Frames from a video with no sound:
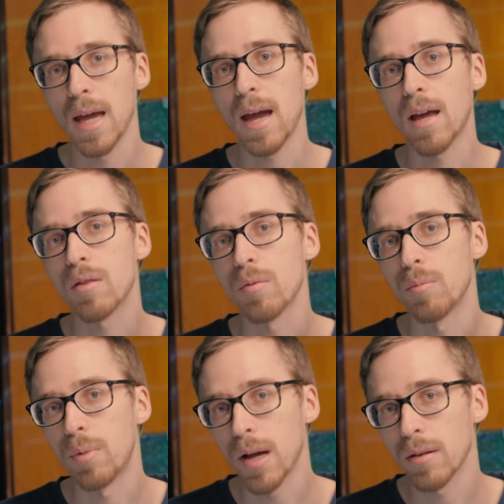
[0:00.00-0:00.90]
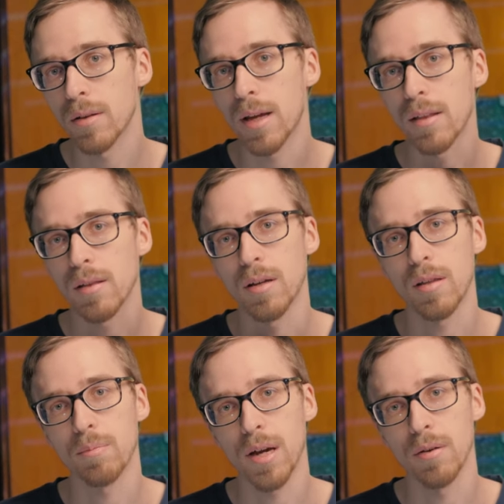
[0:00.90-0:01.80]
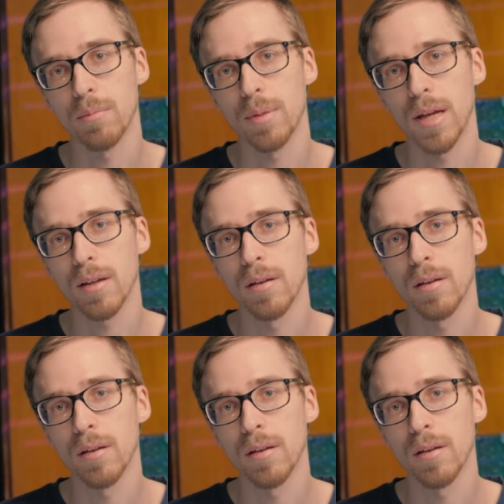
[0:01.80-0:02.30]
as well as a nice battery bank.